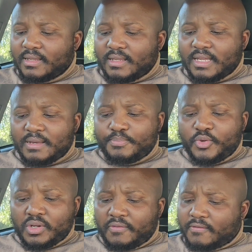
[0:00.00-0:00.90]
Yeah,
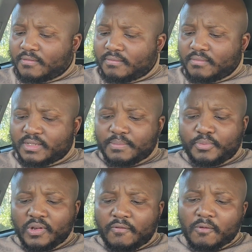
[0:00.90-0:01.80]
beautiful. It's a
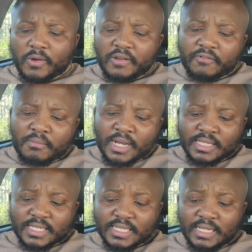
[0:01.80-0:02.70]
beautiful win for
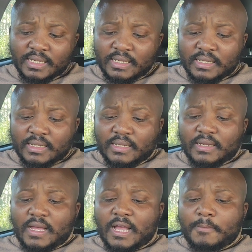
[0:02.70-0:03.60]
Munster.
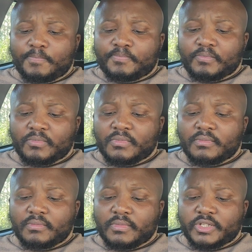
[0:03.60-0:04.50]

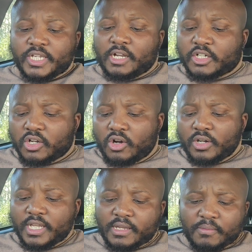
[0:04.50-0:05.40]
Jack
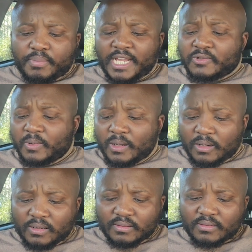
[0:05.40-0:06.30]
Crowley played
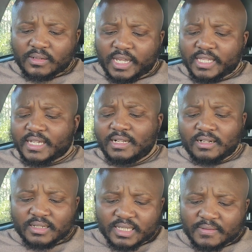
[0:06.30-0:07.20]
well. Keith
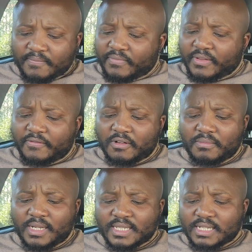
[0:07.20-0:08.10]
Alls from
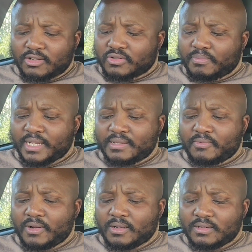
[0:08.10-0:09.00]
Munster also played
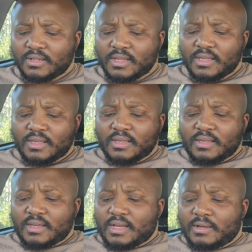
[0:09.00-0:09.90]
well.
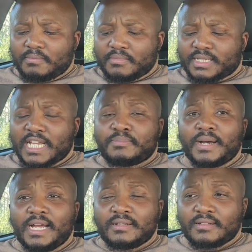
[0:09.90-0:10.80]
Tide
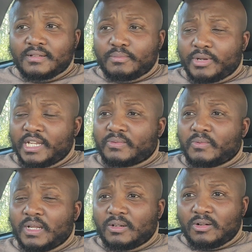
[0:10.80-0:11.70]
Ban played
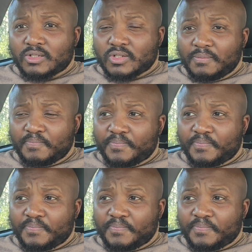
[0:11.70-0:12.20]
well also.